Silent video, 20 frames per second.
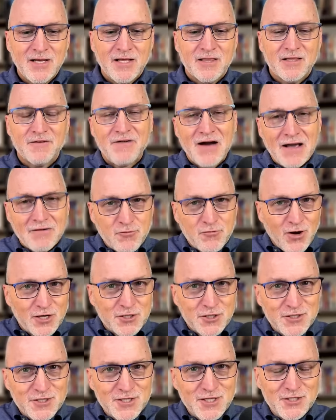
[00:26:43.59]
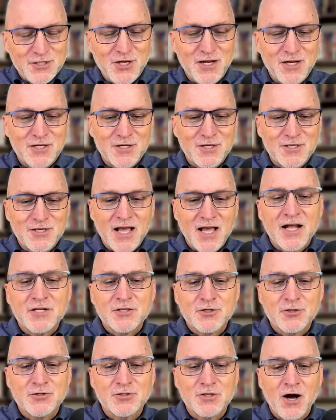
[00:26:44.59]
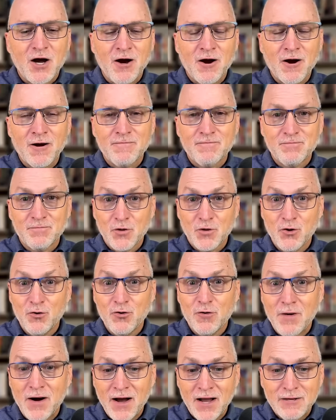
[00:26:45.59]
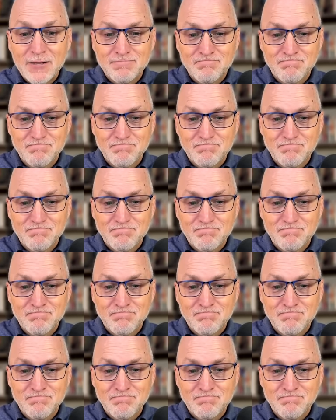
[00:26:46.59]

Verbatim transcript: The five questions that Genesis answers are, who am I?